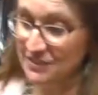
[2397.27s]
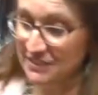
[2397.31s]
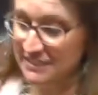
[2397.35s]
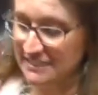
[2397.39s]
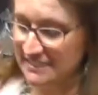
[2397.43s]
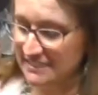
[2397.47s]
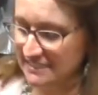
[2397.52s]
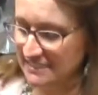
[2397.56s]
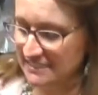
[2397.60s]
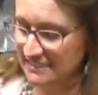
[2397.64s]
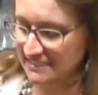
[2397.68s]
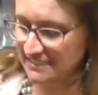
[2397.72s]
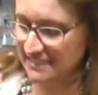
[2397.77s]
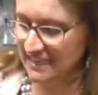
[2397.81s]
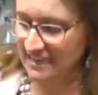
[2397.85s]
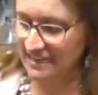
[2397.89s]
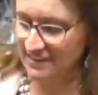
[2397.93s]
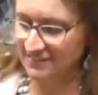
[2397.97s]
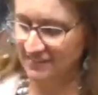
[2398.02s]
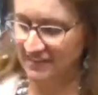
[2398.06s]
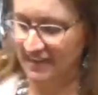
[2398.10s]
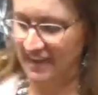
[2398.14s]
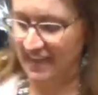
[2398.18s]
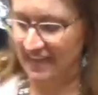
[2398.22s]
because this is kind
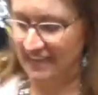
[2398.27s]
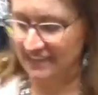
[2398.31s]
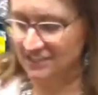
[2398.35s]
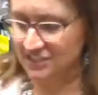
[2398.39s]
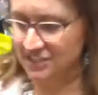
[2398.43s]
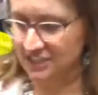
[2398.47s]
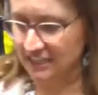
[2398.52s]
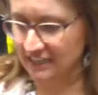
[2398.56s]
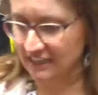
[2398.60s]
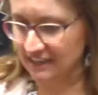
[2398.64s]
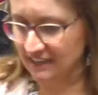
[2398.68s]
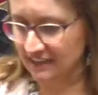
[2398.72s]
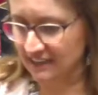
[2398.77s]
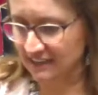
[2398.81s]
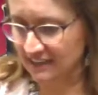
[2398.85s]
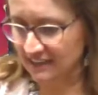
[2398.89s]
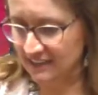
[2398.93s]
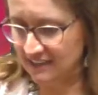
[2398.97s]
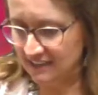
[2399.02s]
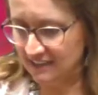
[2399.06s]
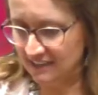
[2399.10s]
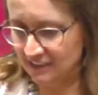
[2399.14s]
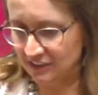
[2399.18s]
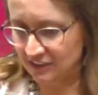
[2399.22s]
of an edgy
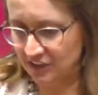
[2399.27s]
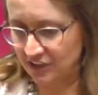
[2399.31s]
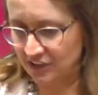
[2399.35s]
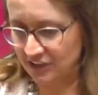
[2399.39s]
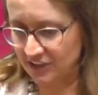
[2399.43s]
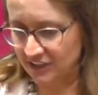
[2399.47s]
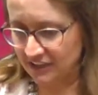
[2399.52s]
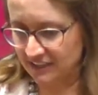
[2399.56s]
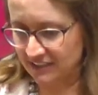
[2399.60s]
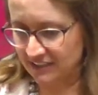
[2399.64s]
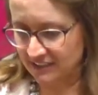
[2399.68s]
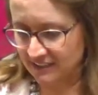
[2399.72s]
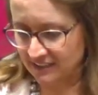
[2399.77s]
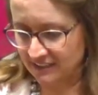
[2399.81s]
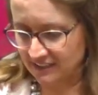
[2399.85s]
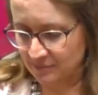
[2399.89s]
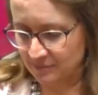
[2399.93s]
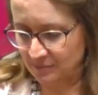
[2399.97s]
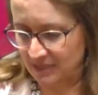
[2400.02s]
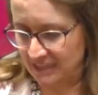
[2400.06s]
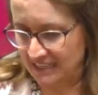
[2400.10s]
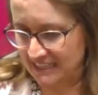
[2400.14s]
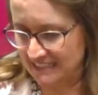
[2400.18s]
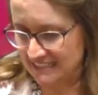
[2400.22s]
look
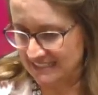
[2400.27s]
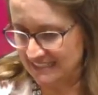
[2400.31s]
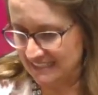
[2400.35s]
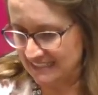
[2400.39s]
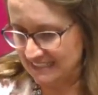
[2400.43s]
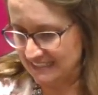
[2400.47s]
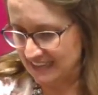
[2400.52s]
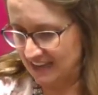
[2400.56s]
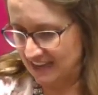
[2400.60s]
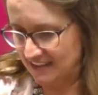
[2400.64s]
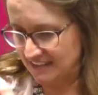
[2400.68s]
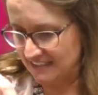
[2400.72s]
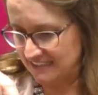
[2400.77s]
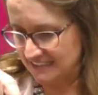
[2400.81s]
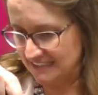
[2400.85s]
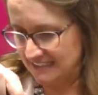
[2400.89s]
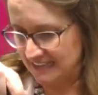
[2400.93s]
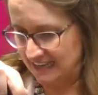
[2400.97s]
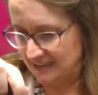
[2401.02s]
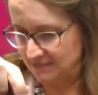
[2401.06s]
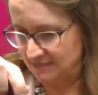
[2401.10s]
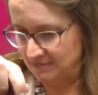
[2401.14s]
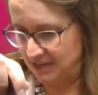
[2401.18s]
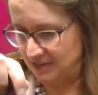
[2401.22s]
because it's got this
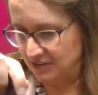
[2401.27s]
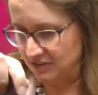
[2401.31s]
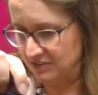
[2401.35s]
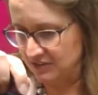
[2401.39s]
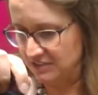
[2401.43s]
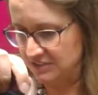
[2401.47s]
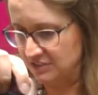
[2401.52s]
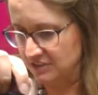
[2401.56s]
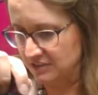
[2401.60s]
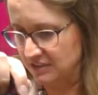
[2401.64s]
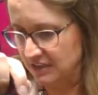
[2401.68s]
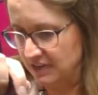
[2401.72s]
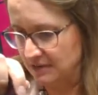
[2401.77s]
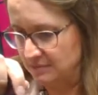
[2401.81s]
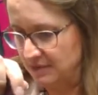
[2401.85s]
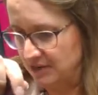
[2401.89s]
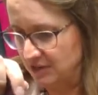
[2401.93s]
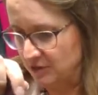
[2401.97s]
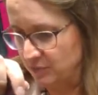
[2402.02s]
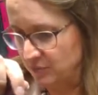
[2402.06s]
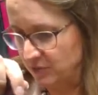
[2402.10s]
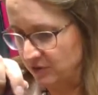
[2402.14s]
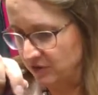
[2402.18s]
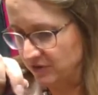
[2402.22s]
gunmetal. These are
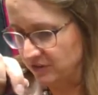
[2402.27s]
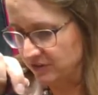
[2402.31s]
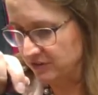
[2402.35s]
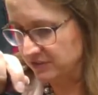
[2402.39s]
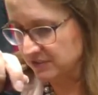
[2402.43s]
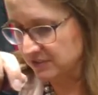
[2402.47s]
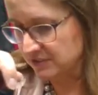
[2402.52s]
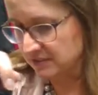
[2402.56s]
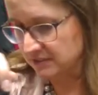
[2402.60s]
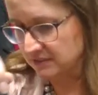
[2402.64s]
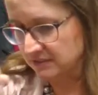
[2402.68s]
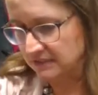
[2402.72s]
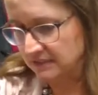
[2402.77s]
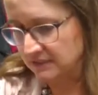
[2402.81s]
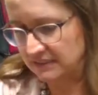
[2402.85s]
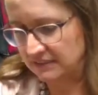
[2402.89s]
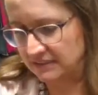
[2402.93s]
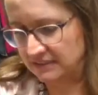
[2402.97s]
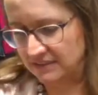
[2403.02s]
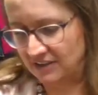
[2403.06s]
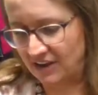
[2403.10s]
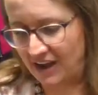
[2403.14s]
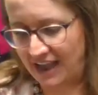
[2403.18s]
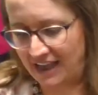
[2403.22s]
gunmetal pearls.
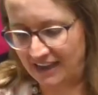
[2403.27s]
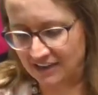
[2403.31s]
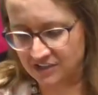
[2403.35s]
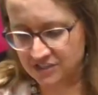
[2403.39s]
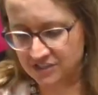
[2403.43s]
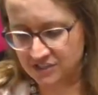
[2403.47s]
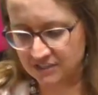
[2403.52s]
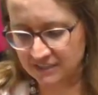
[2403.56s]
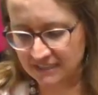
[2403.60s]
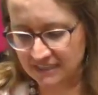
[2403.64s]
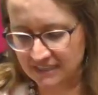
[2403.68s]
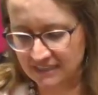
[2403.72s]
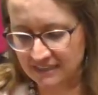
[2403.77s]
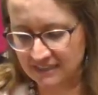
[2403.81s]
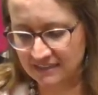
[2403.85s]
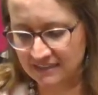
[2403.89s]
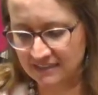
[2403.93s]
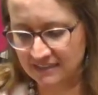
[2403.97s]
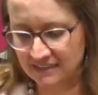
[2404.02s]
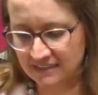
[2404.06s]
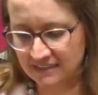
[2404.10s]
They're actually